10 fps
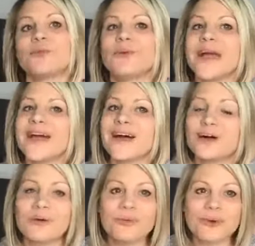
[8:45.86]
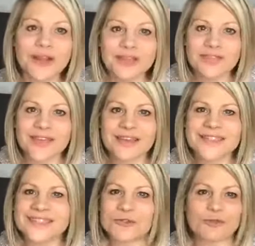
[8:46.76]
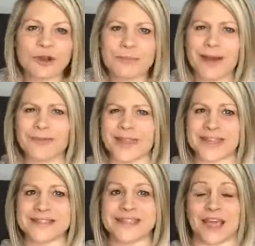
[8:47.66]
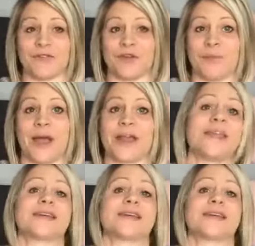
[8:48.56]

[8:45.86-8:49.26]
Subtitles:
well, what do you think is different about the inside of your body,